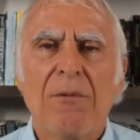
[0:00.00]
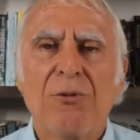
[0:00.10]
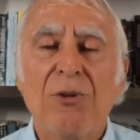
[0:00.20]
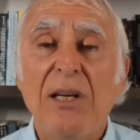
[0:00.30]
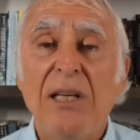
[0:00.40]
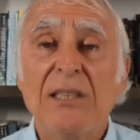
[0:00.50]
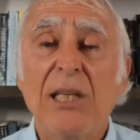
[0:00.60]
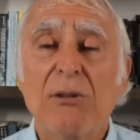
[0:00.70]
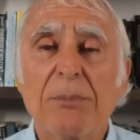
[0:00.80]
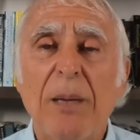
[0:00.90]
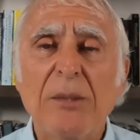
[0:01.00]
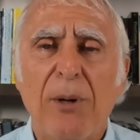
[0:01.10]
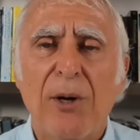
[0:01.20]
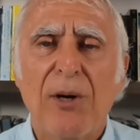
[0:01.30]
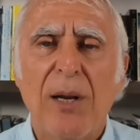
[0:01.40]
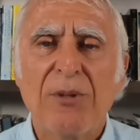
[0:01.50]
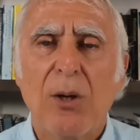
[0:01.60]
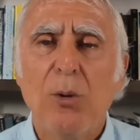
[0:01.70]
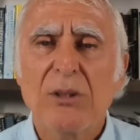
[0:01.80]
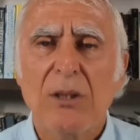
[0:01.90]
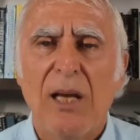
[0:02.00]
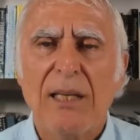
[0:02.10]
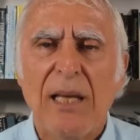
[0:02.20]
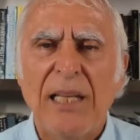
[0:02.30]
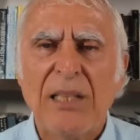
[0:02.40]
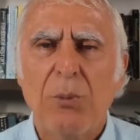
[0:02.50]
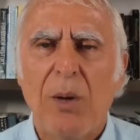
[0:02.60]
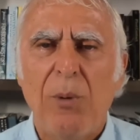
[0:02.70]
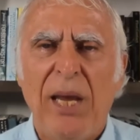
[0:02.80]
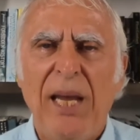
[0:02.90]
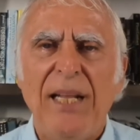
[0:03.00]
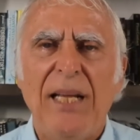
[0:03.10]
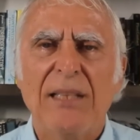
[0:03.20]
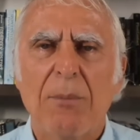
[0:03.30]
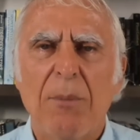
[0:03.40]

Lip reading: Certainly secret space programs, it looks like, and that's where we're heading at the